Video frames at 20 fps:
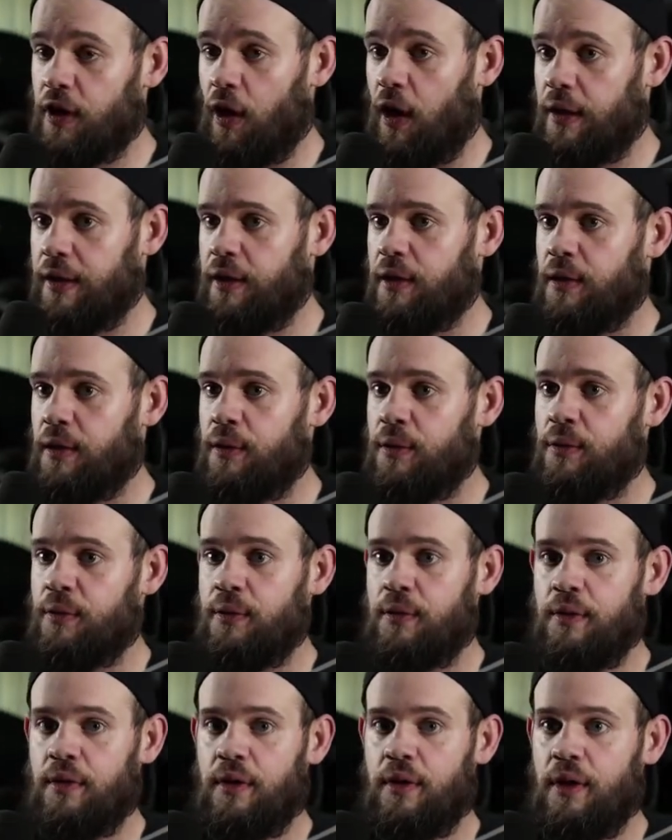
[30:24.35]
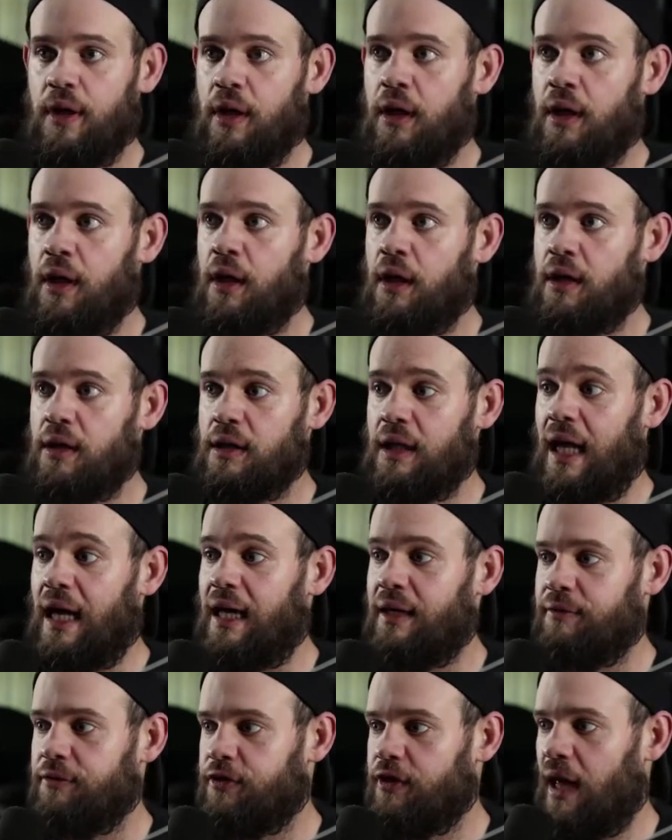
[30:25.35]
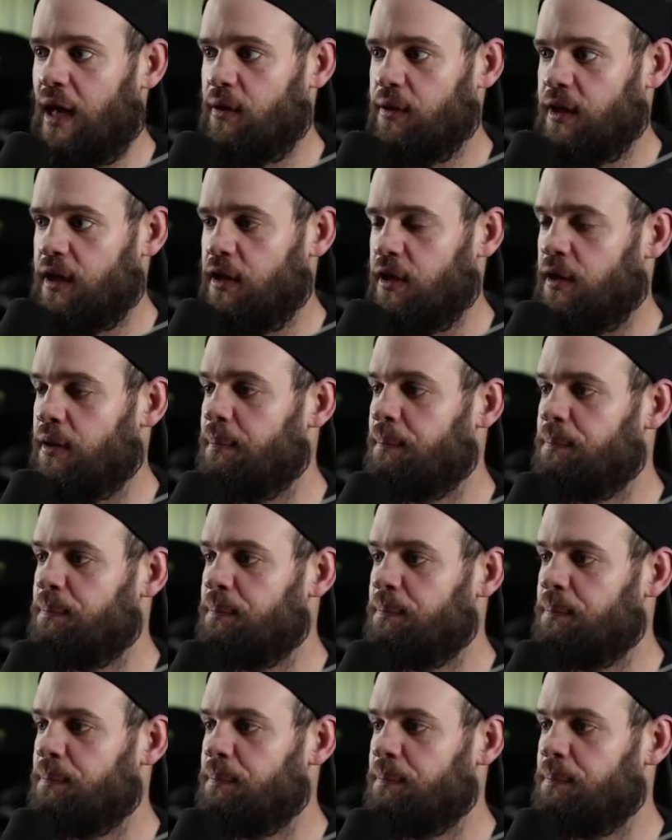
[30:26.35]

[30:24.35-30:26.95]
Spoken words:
audio, live sound gear.